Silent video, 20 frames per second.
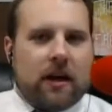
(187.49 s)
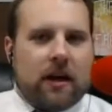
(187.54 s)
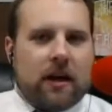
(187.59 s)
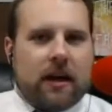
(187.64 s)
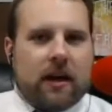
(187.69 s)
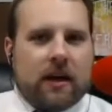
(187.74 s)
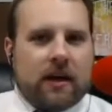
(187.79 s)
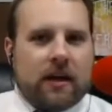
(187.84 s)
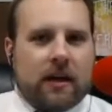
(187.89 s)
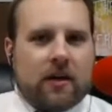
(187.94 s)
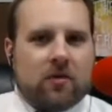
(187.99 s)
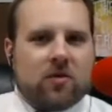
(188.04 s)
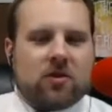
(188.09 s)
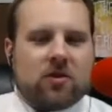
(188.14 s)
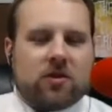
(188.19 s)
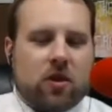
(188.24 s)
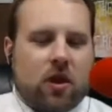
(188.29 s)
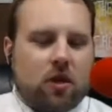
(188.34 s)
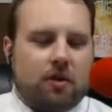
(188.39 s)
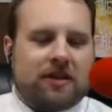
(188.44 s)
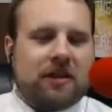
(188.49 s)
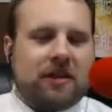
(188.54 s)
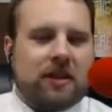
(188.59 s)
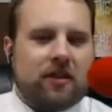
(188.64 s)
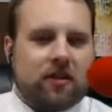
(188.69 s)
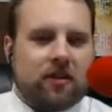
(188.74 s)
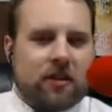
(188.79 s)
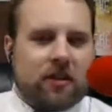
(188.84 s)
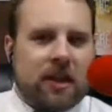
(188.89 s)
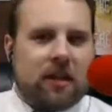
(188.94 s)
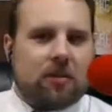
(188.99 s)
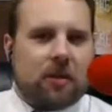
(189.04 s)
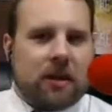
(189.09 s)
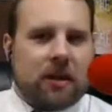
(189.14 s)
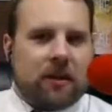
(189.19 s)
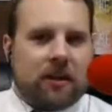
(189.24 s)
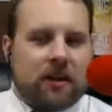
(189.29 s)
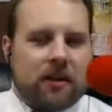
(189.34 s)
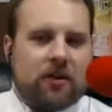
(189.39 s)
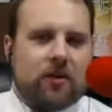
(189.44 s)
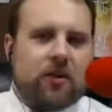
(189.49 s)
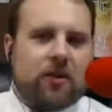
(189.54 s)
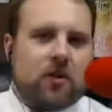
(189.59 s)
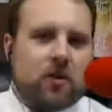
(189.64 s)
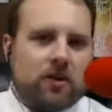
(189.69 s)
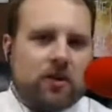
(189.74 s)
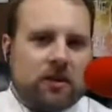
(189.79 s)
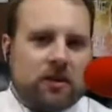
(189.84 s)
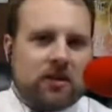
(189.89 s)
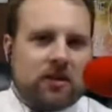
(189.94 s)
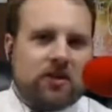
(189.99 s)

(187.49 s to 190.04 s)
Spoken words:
And I was just talking about this the other day, but I think you're noticing